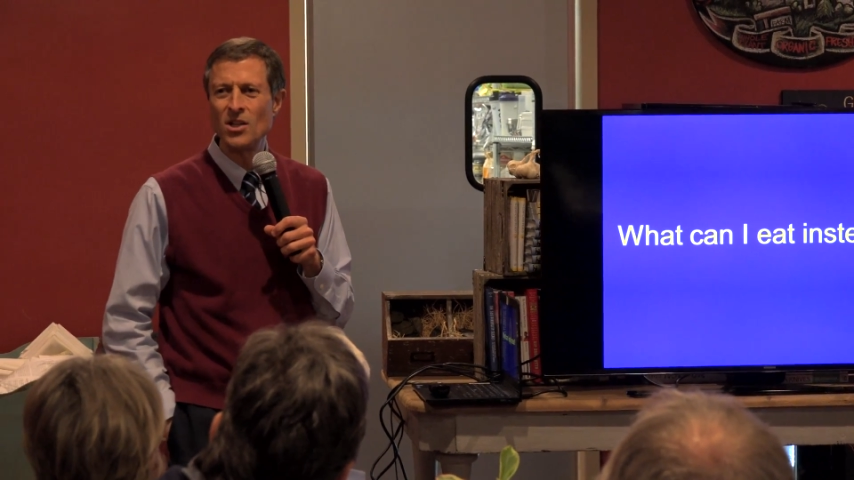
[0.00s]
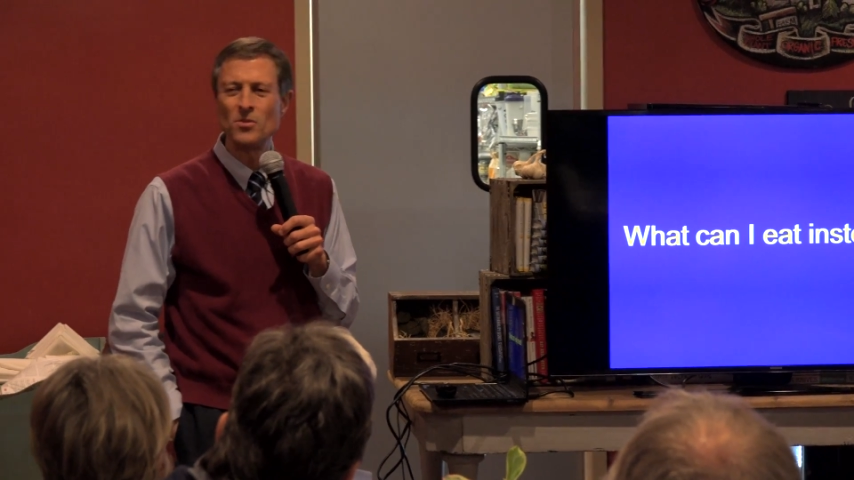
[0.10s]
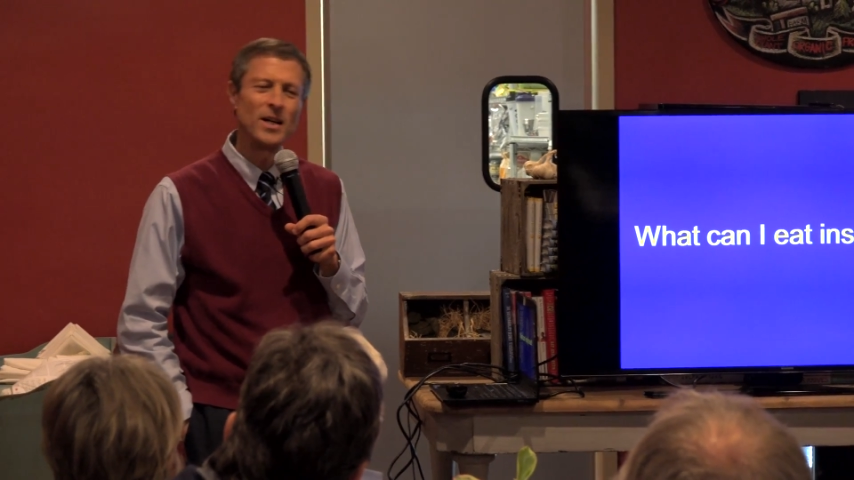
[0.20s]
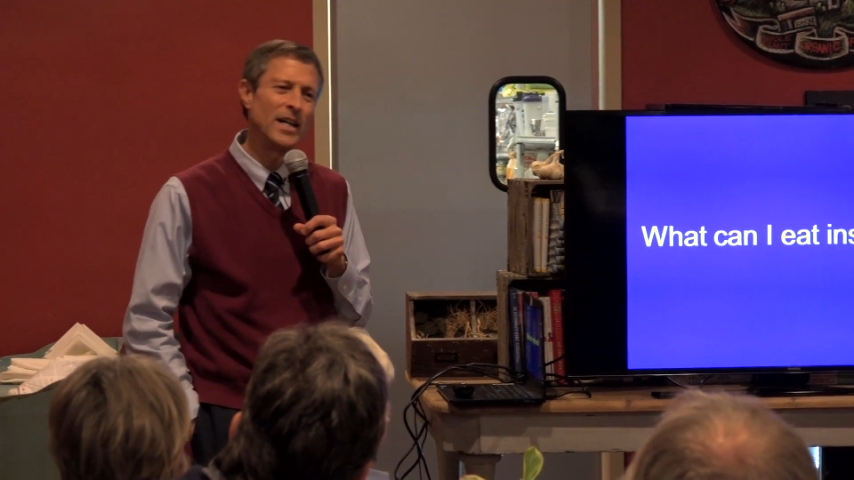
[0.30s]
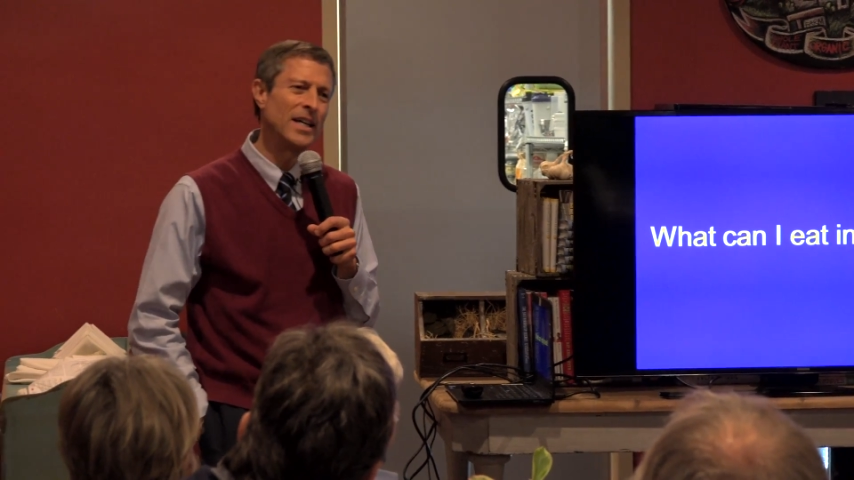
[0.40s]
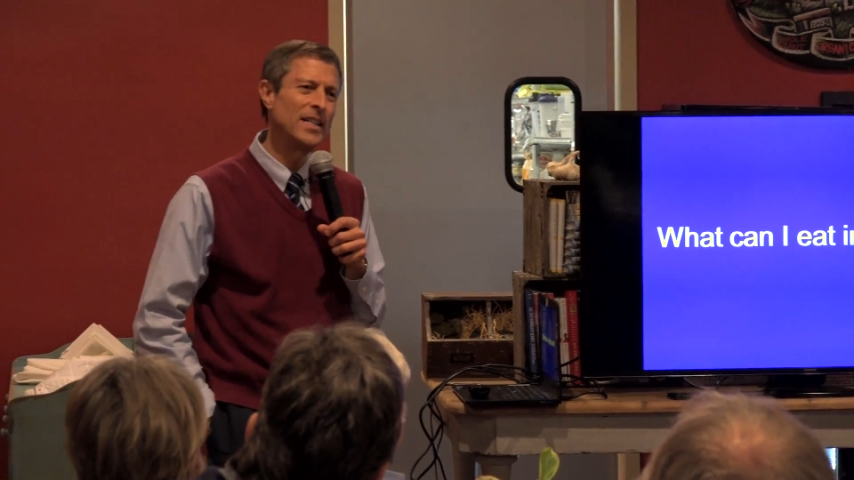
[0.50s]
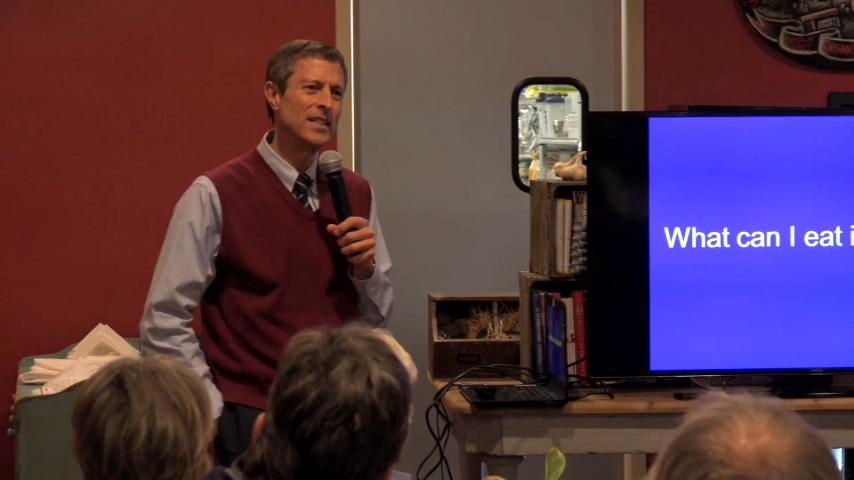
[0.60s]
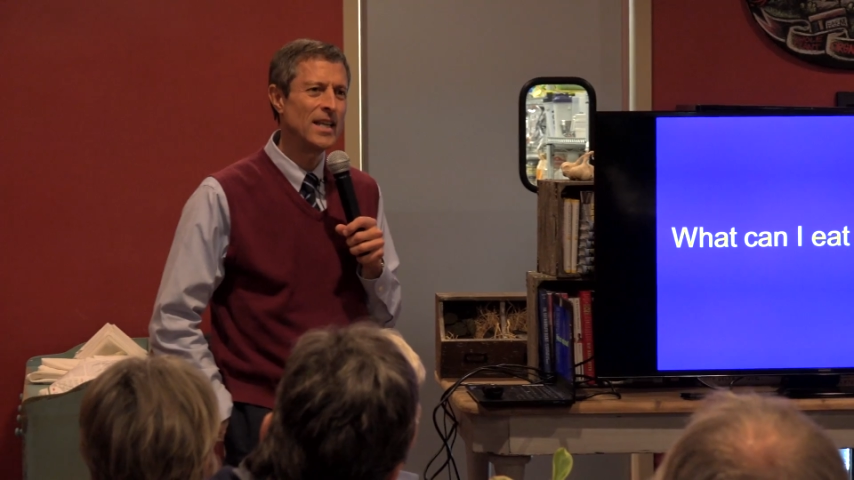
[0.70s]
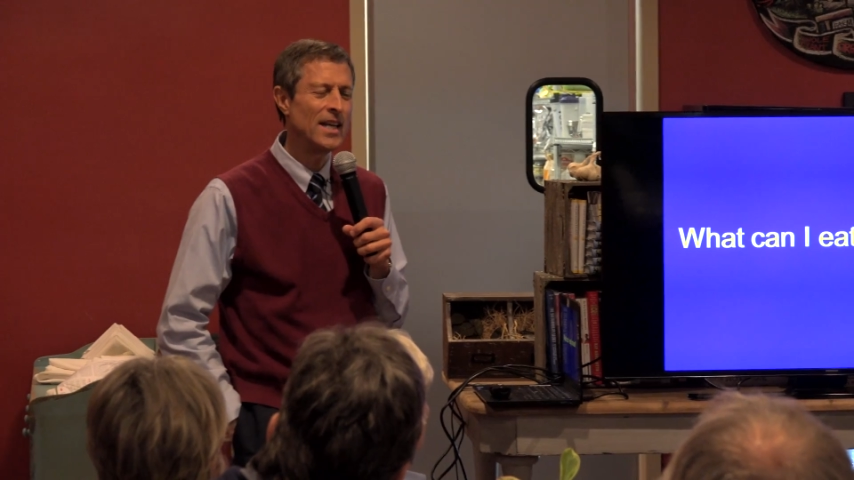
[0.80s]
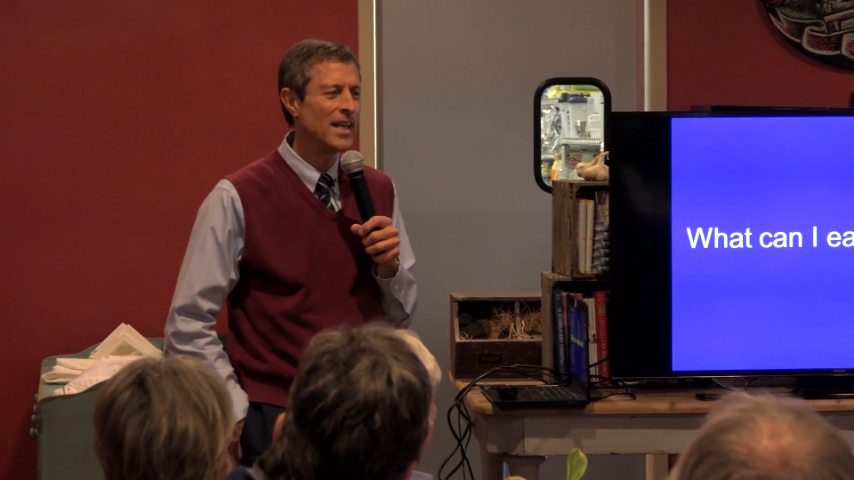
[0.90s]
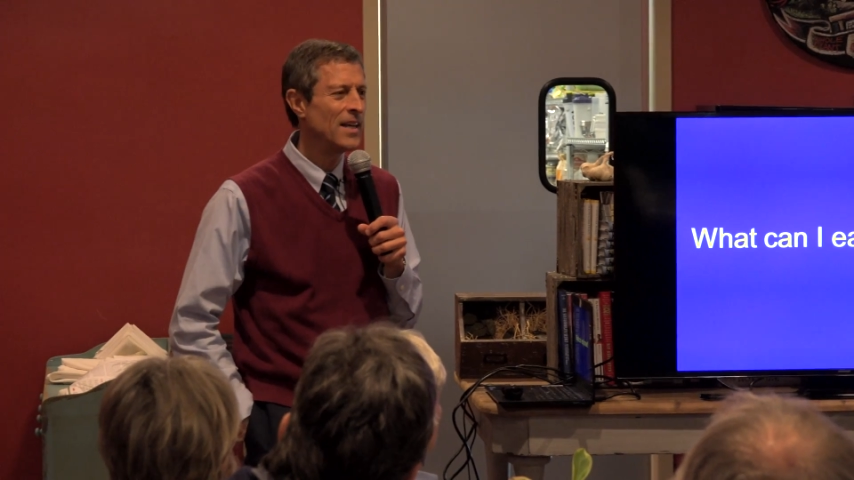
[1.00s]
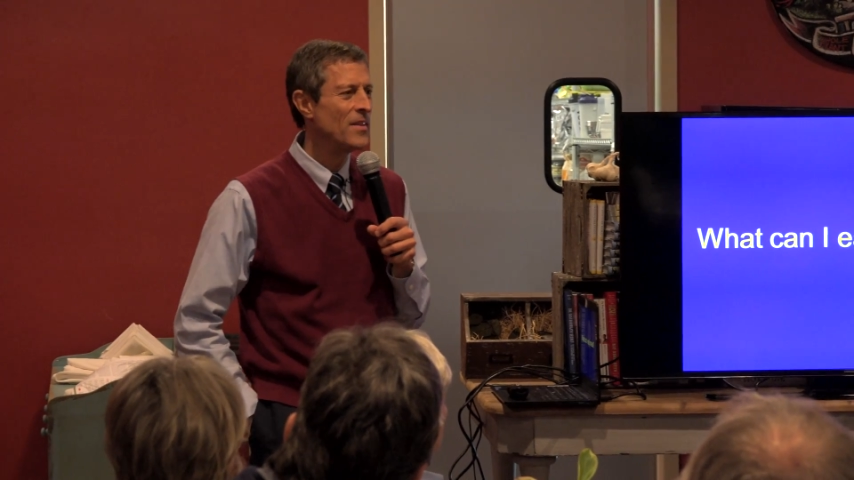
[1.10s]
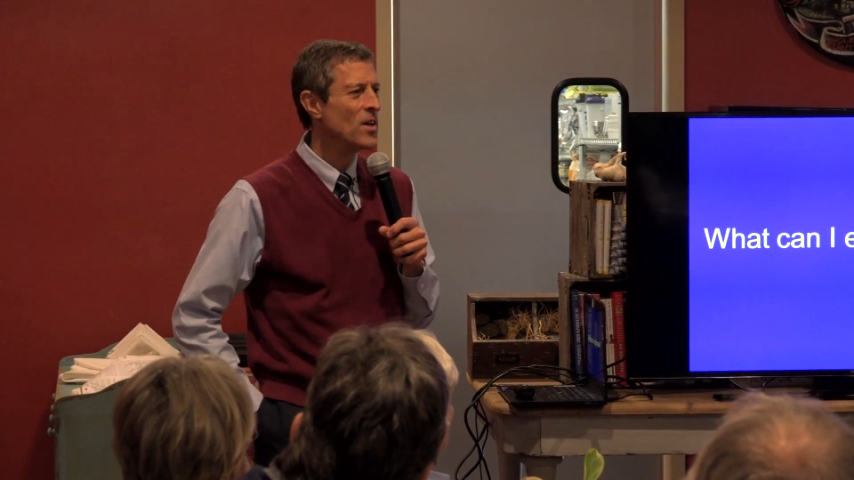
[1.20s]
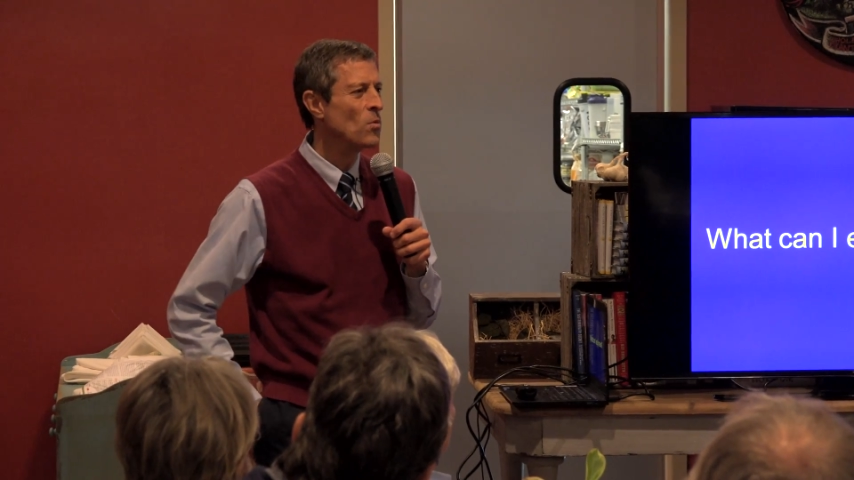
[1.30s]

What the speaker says: all right and da-da-da.